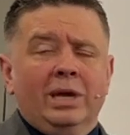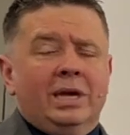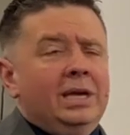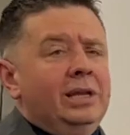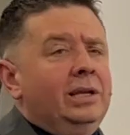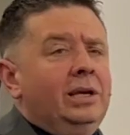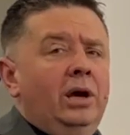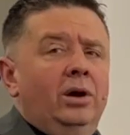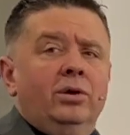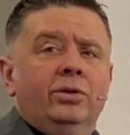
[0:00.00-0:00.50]

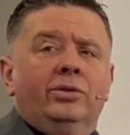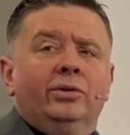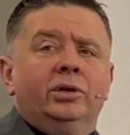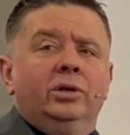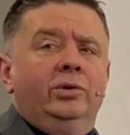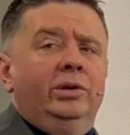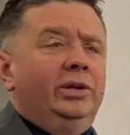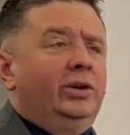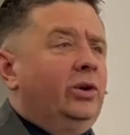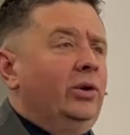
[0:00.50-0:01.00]
could go
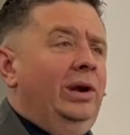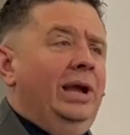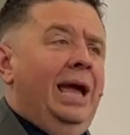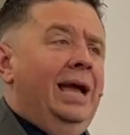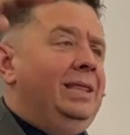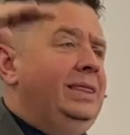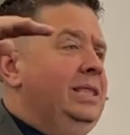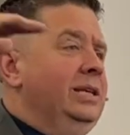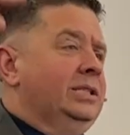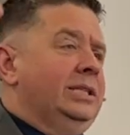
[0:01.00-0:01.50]
through and
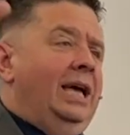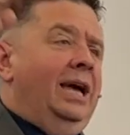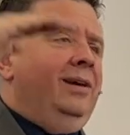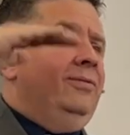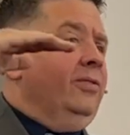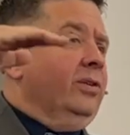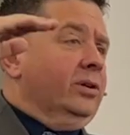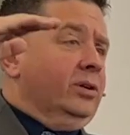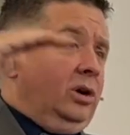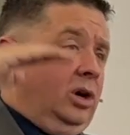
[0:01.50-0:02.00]
create this
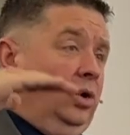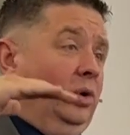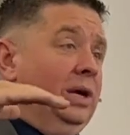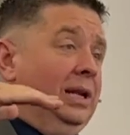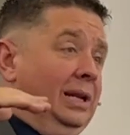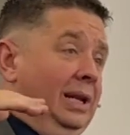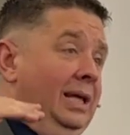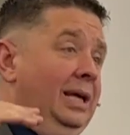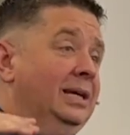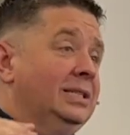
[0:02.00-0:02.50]
ever
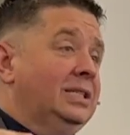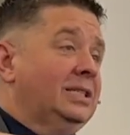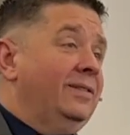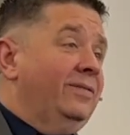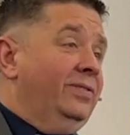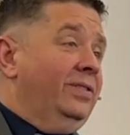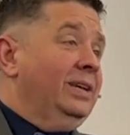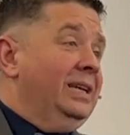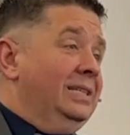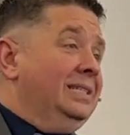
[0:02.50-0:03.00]
growing list
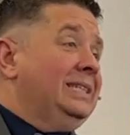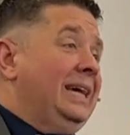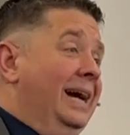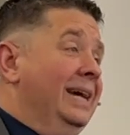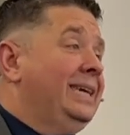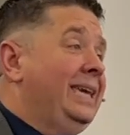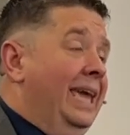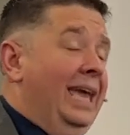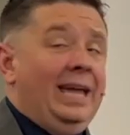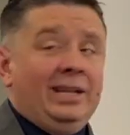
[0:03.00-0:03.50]
of things I
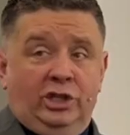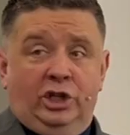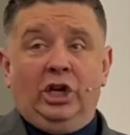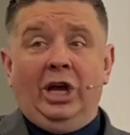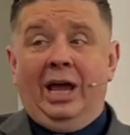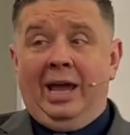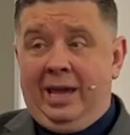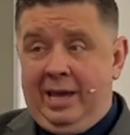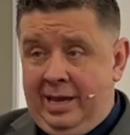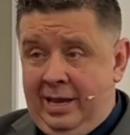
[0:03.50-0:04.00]
can't
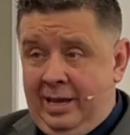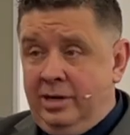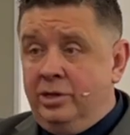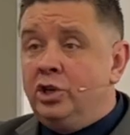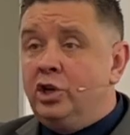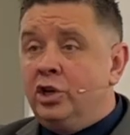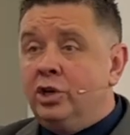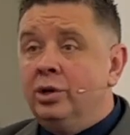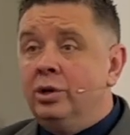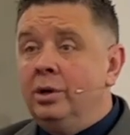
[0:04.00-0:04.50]

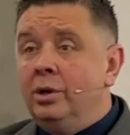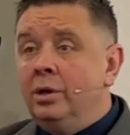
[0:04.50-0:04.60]
change,